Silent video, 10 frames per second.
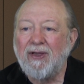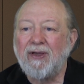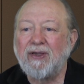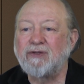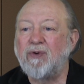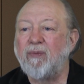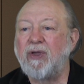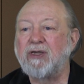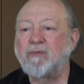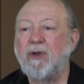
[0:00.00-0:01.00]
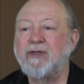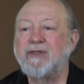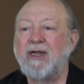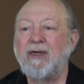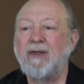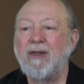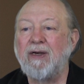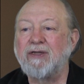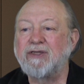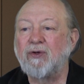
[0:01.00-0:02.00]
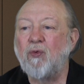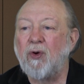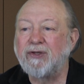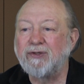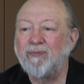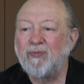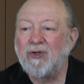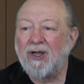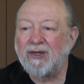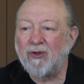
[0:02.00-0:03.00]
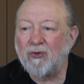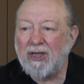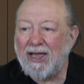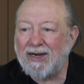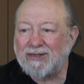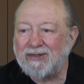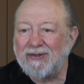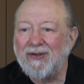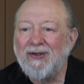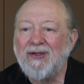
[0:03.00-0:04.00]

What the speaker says: Goswami explains that it is a quantum non-locality.